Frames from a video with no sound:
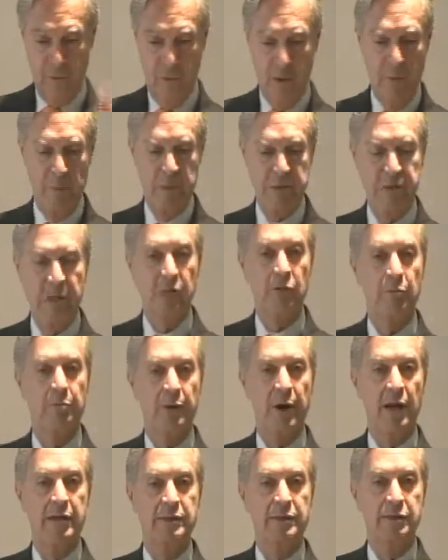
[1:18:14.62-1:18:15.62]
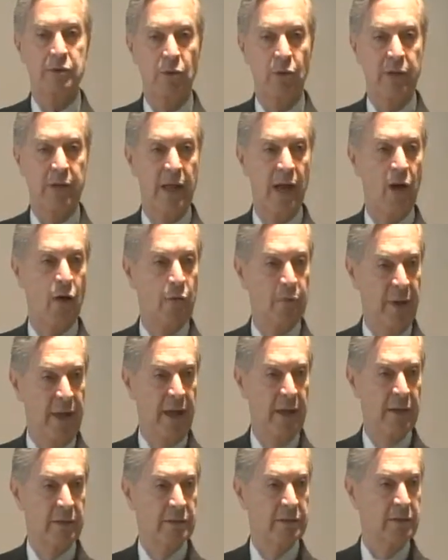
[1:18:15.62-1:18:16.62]
40% of prices going down
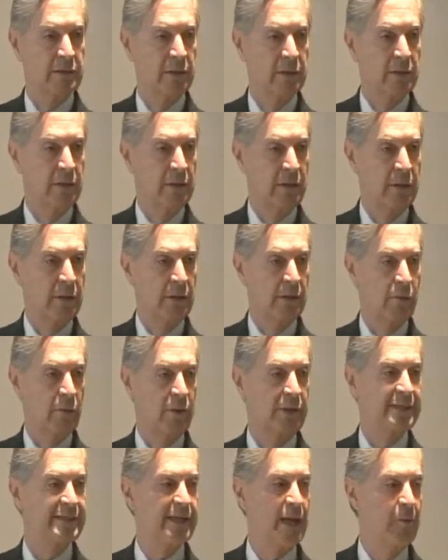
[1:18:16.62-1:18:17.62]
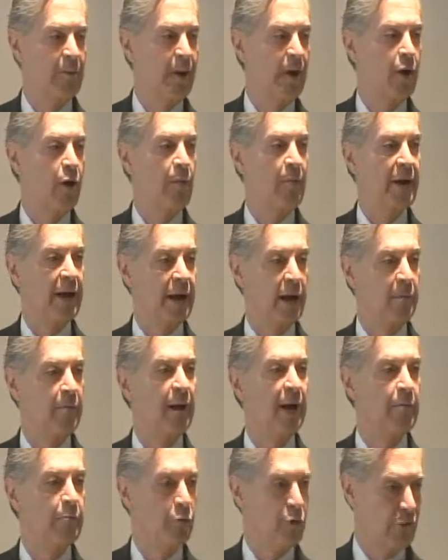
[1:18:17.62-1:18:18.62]
means with the same income I can
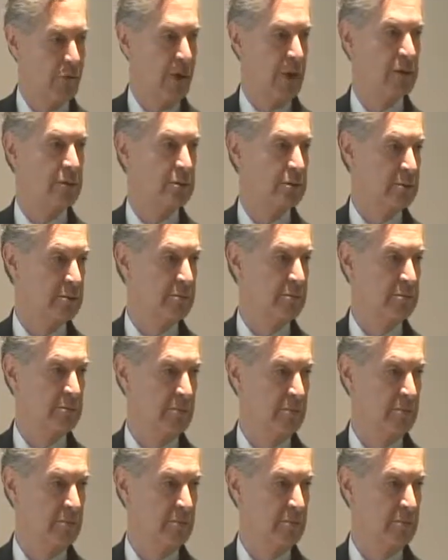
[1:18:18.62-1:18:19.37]
buy more things.